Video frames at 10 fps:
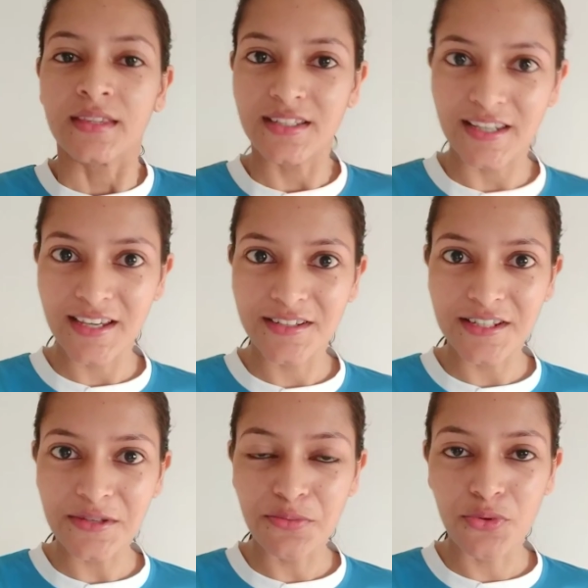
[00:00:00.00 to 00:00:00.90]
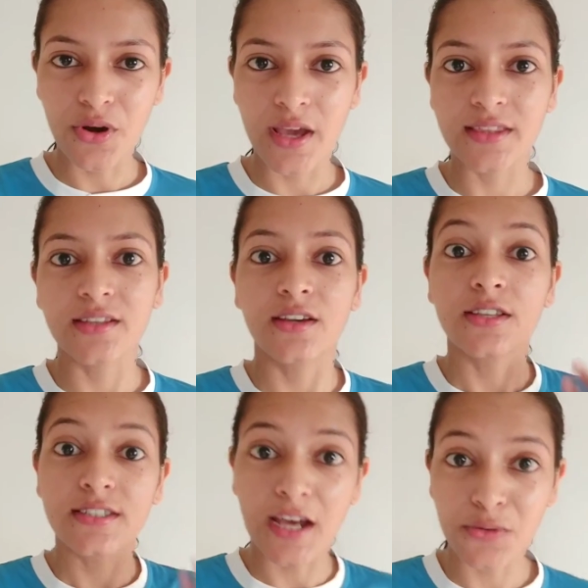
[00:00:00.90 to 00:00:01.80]
take a deep breath
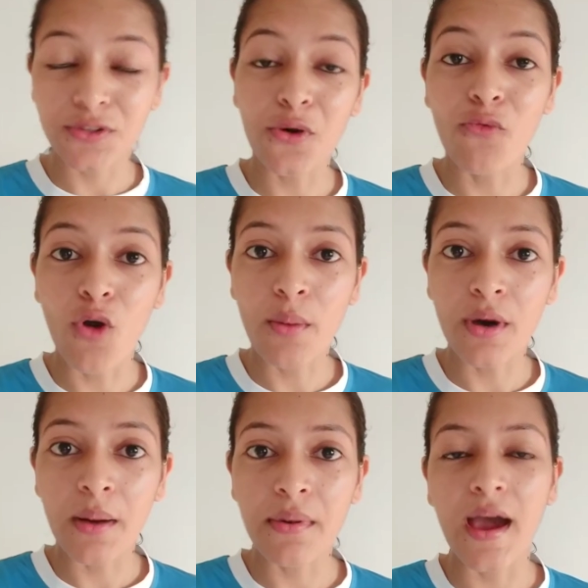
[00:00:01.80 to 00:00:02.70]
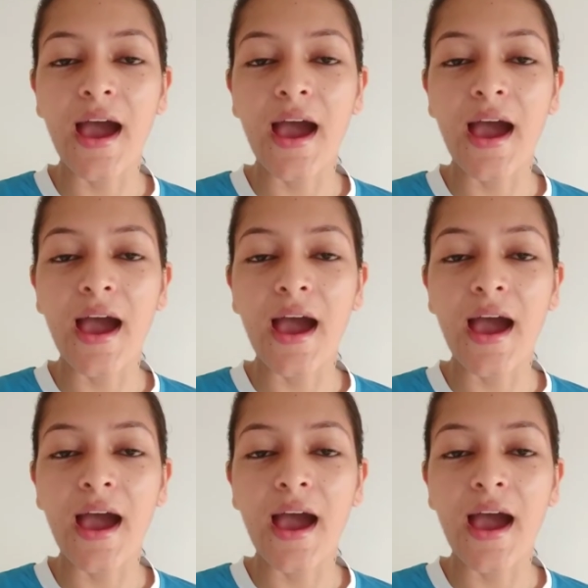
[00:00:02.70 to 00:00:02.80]
start with a warm up